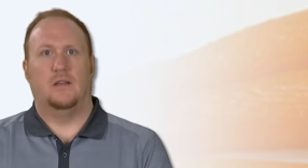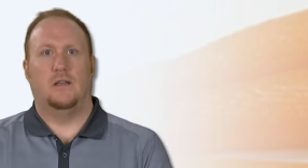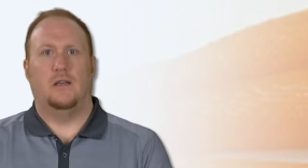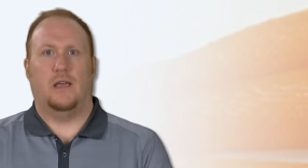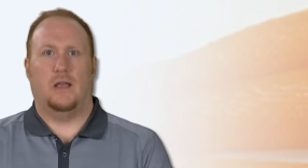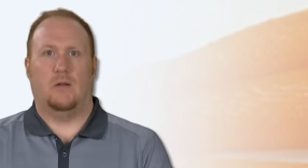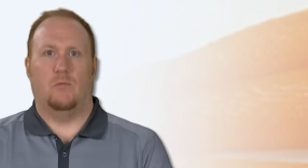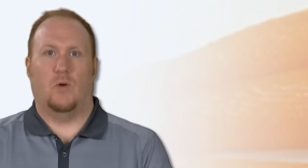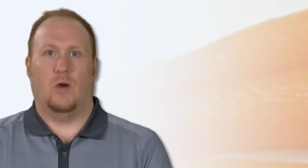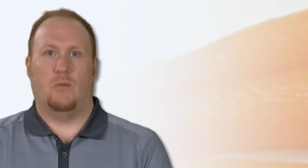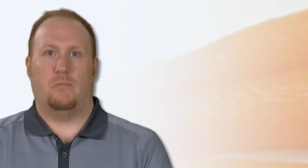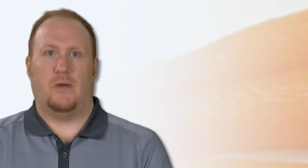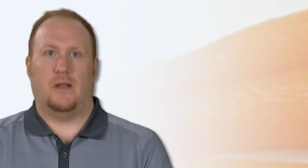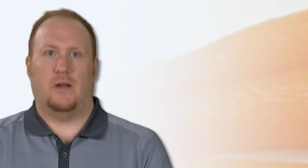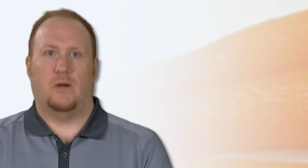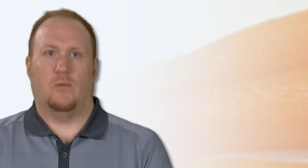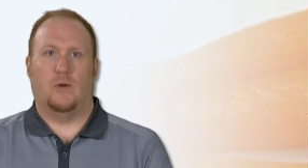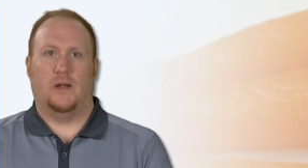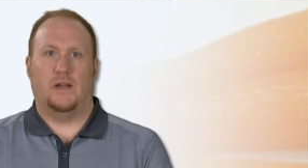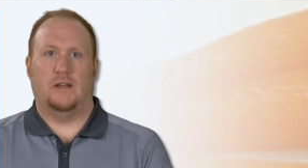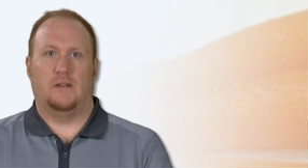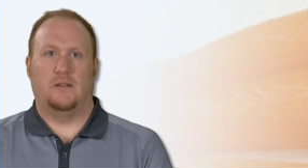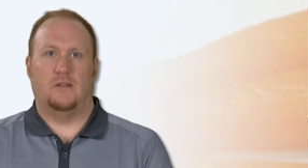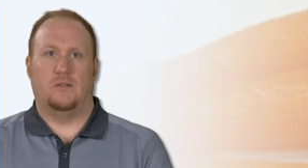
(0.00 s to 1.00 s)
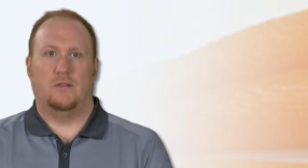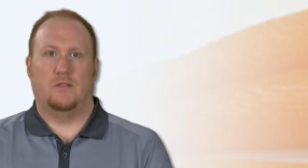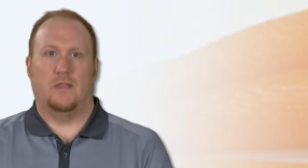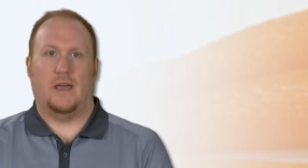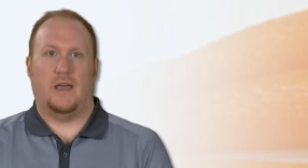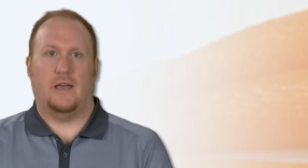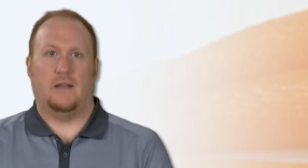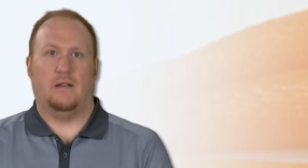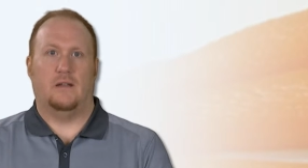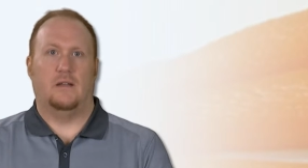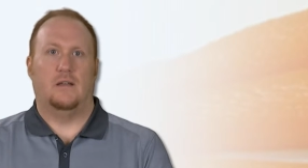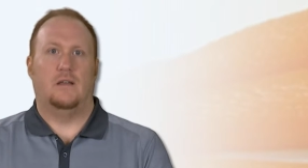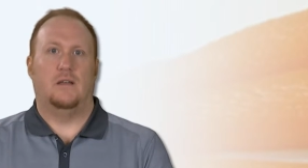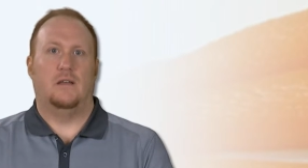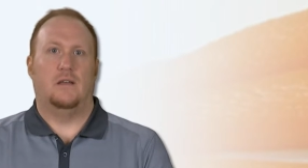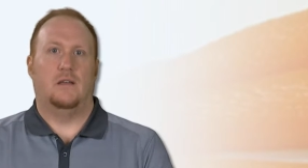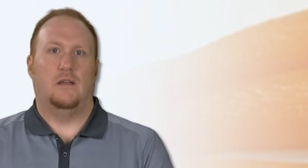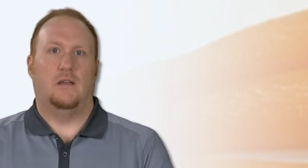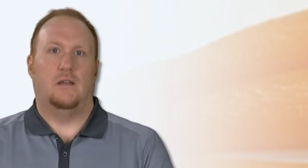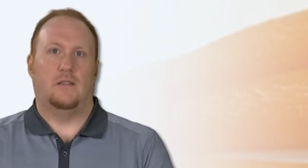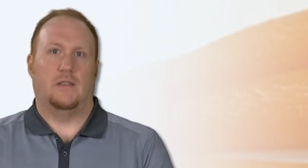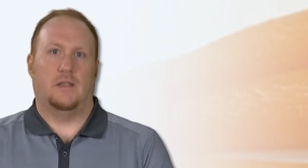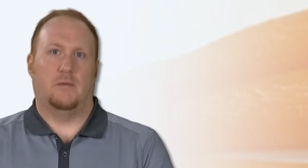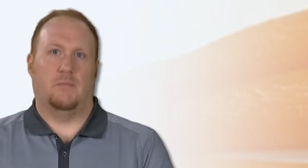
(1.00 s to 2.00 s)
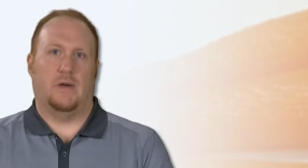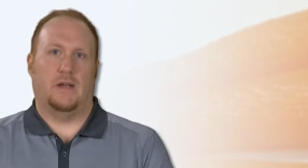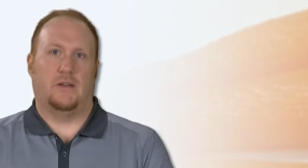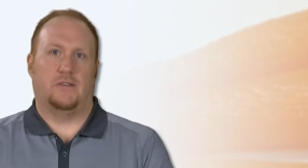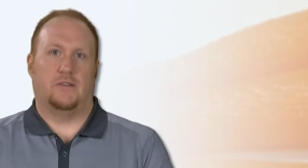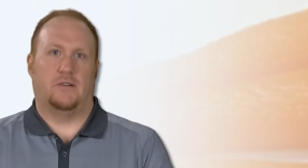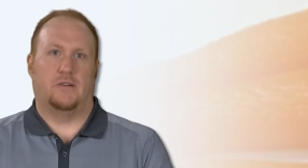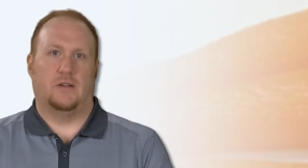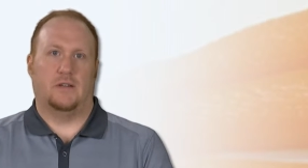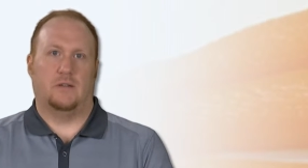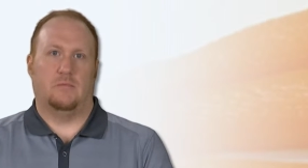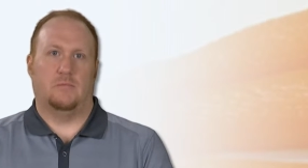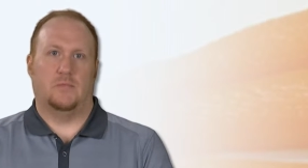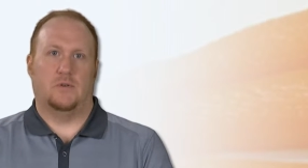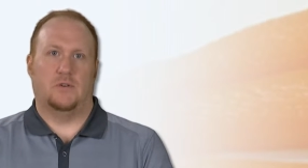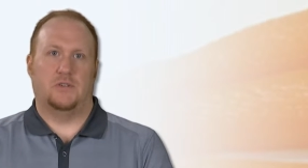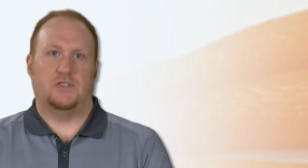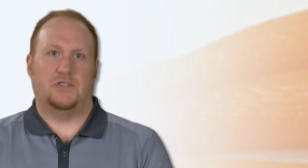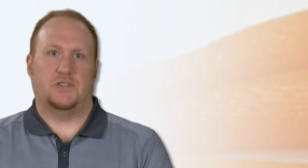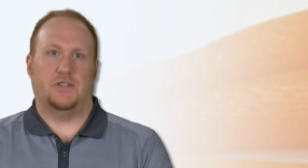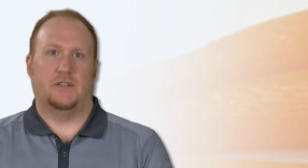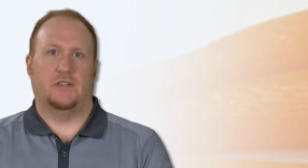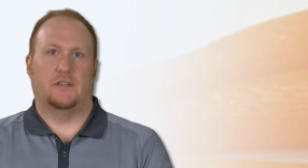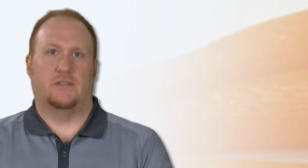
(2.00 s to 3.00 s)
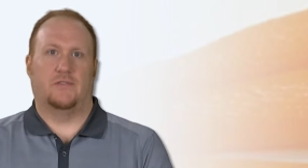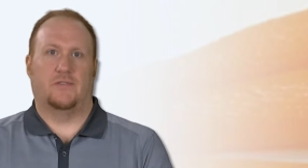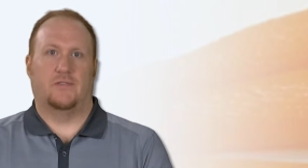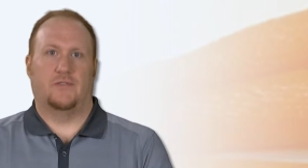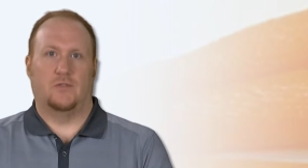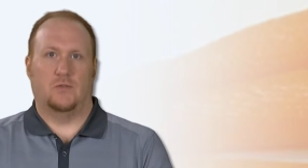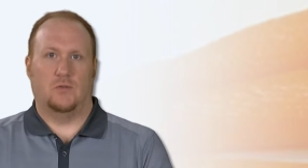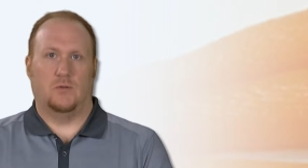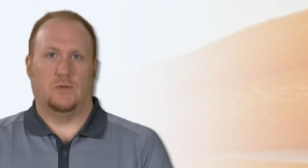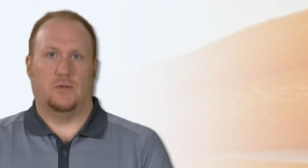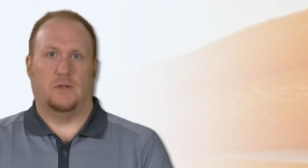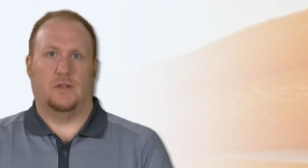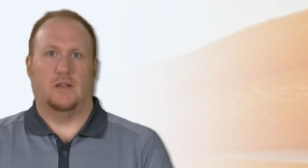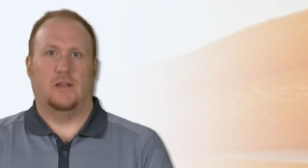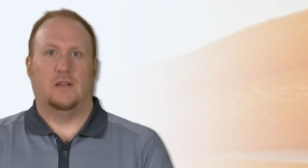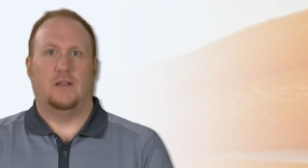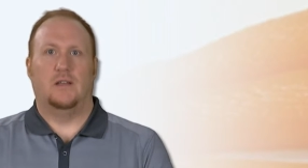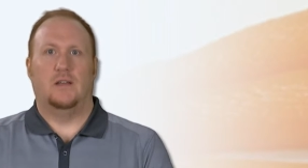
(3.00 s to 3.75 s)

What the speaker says: And what better way to do that than by turning mush into food?